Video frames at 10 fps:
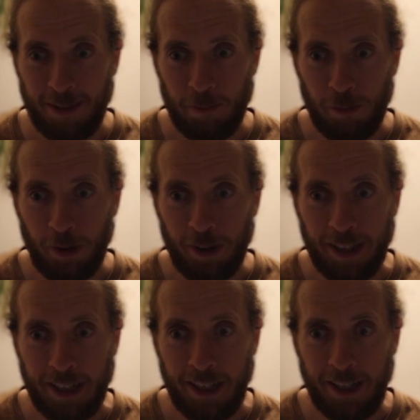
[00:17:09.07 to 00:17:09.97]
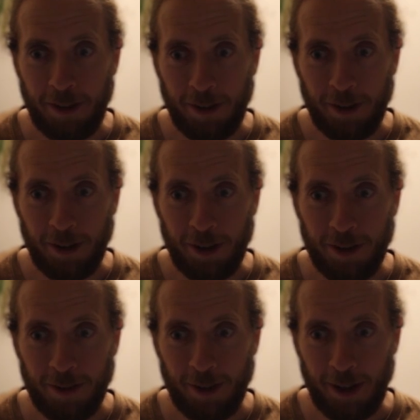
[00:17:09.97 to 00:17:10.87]
very keen on
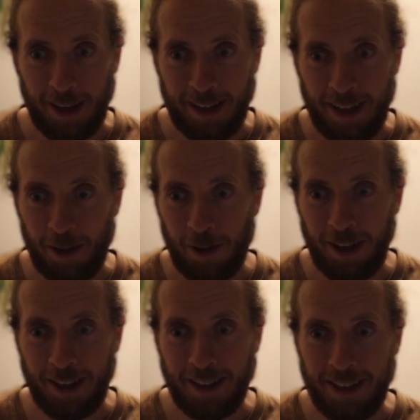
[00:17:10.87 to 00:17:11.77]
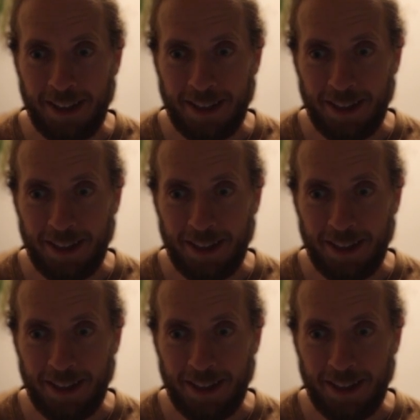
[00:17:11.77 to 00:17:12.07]
calculating these